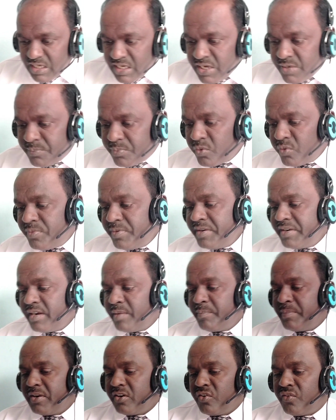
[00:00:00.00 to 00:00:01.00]
Improving
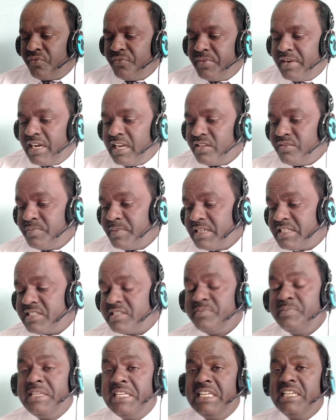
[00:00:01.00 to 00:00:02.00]
number of
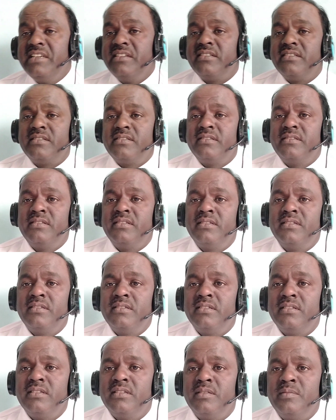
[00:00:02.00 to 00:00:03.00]
management's meetings,
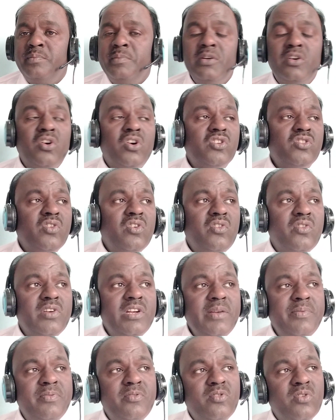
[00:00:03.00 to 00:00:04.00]
because
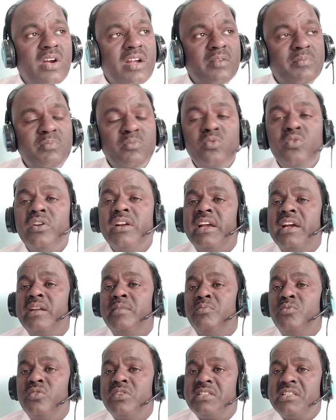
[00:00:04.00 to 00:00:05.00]
if you are more and
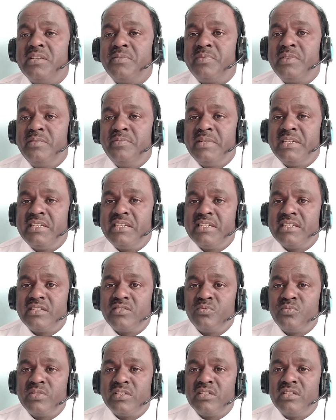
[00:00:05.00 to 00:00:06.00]
more safety
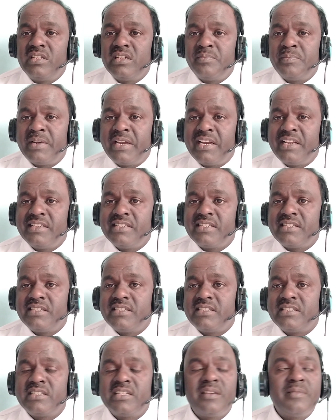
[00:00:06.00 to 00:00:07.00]
meetings with the manager
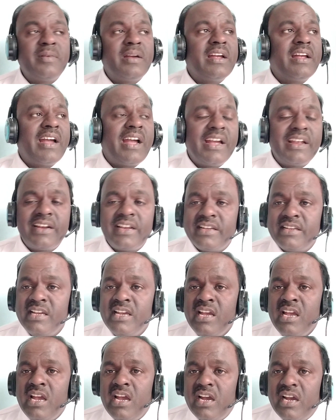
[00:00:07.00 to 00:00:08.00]
system,
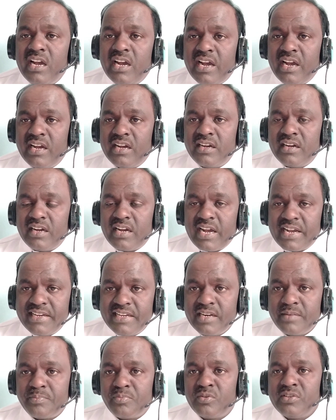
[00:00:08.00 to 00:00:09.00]

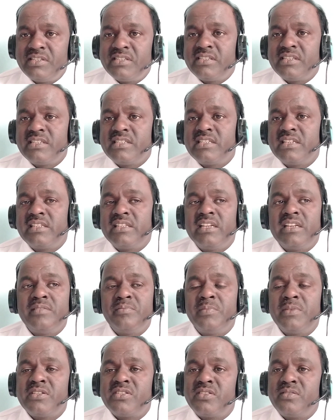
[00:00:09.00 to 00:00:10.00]
higher positions, then
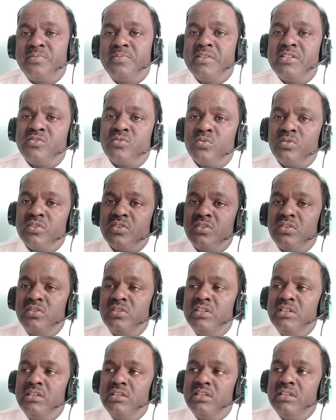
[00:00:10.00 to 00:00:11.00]
must be
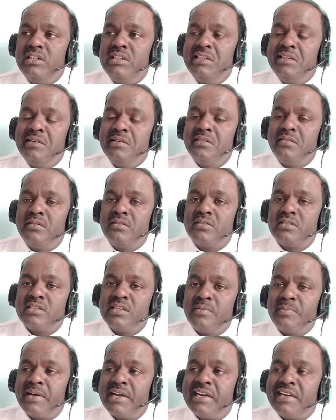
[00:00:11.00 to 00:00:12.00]

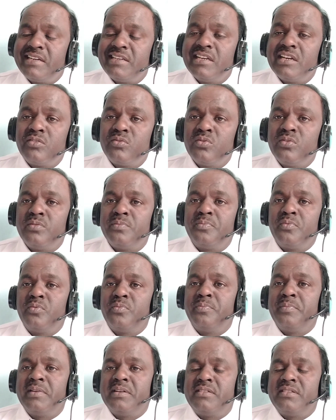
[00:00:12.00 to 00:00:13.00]
some idea to
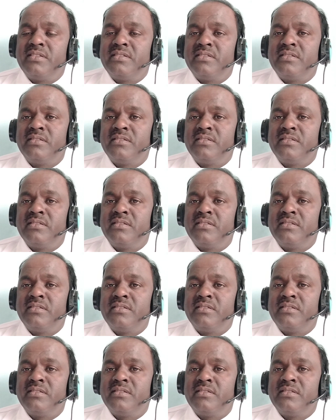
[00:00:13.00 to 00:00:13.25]
improvements.